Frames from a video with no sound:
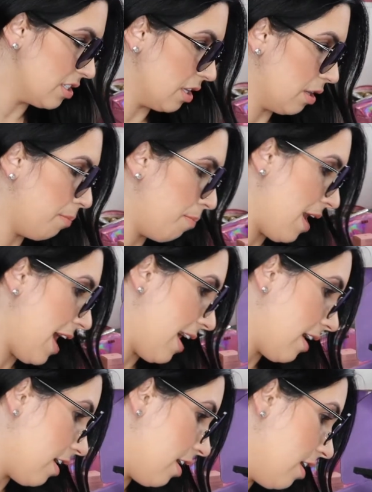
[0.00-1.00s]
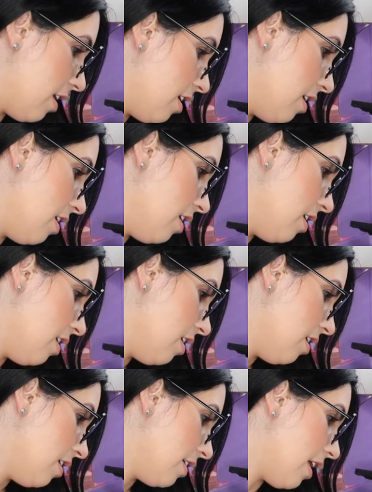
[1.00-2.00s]
are the black,
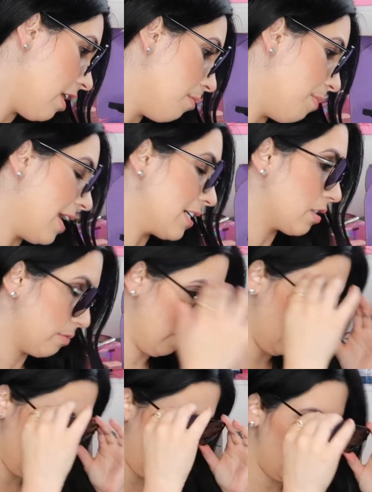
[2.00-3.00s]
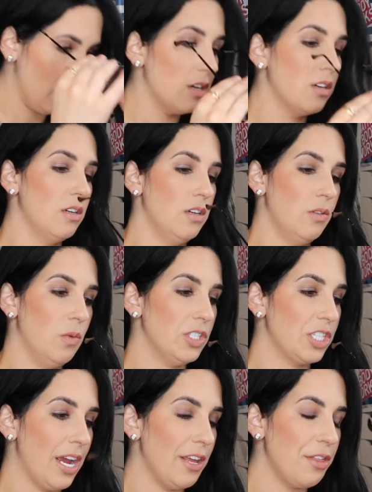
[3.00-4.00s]
yeah, the black smoke,
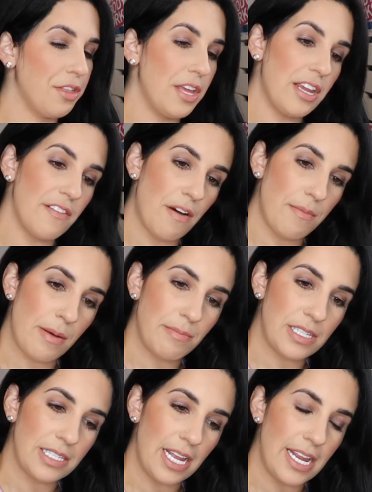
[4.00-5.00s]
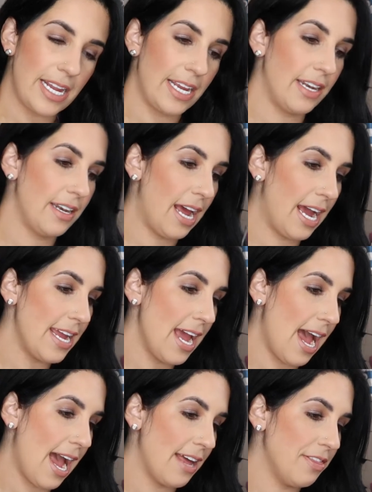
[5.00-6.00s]
which I think, if I'm not mistaken, I
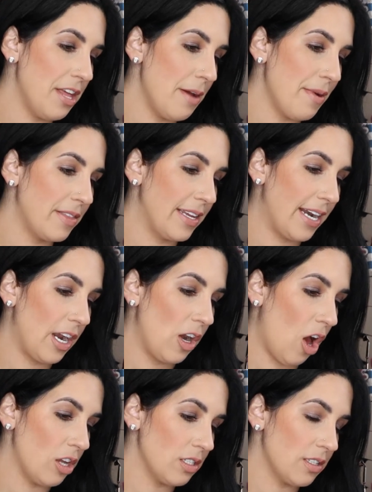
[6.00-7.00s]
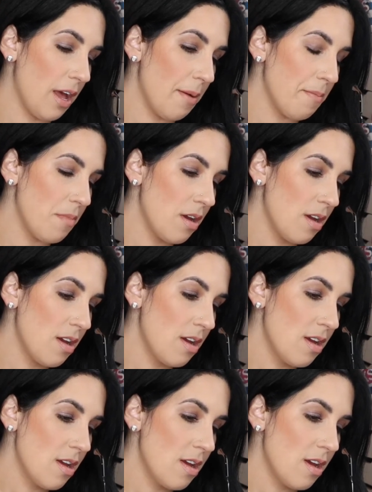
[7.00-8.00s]
had them and then I lost them.
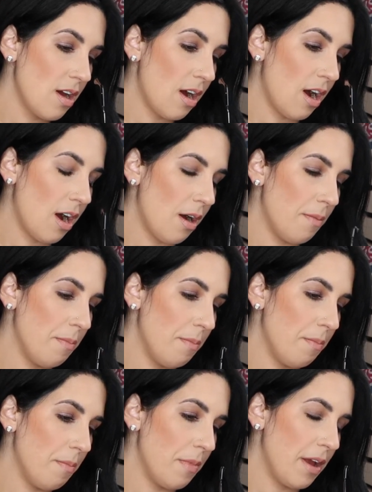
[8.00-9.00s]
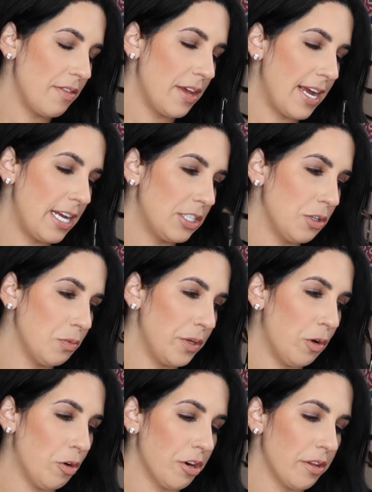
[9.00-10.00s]
And then I had to
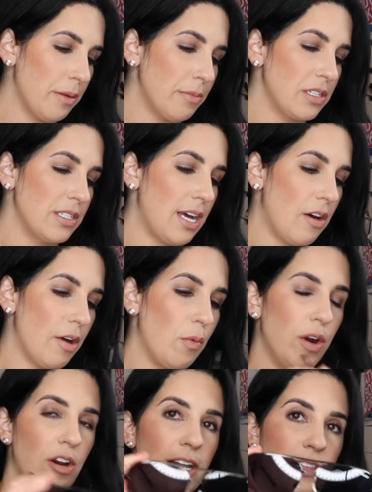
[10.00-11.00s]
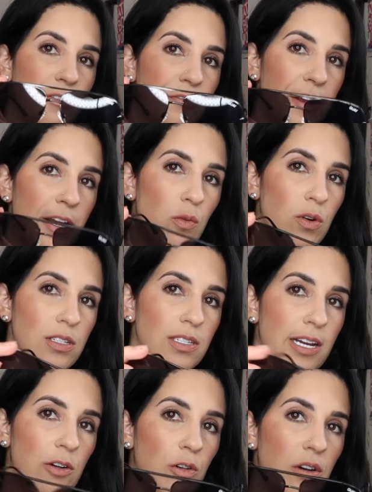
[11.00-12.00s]
reorder them because now I wear like the fade ones
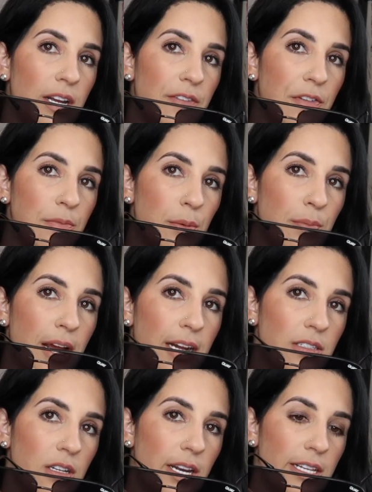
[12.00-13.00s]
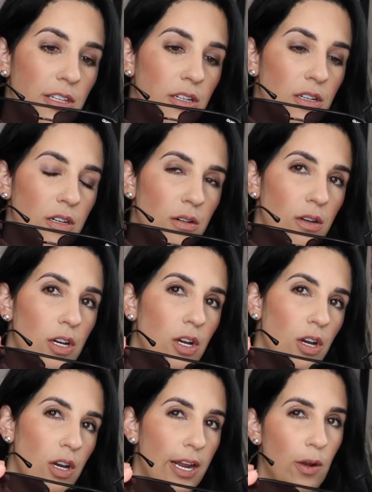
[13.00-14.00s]
that go like from the black to like the
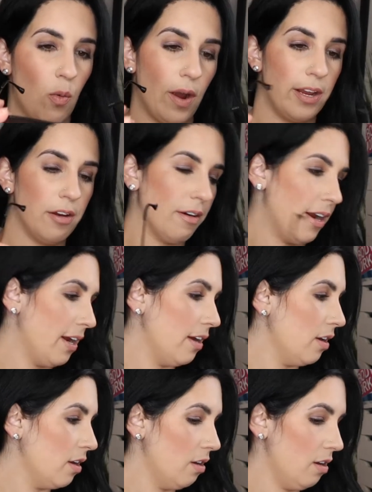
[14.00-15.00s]
like white gray.